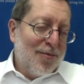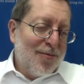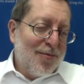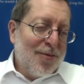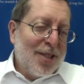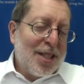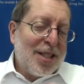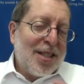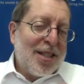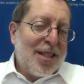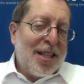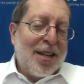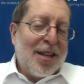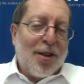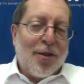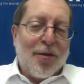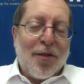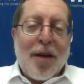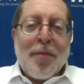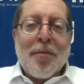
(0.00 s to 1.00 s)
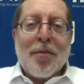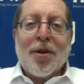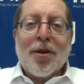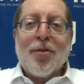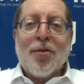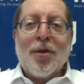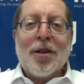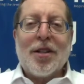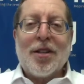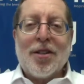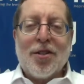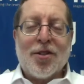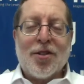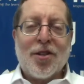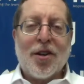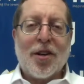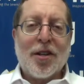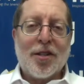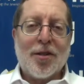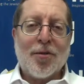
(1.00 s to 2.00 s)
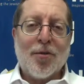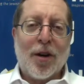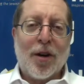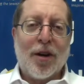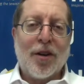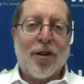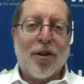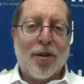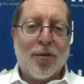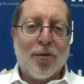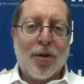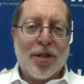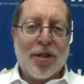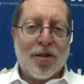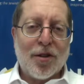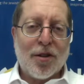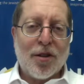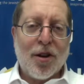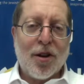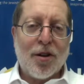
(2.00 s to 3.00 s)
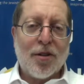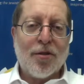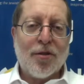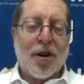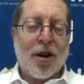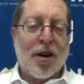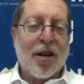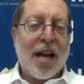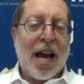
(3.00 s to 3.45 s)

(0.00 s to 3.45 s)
let's say, November, when you're starting to wear your winter coat,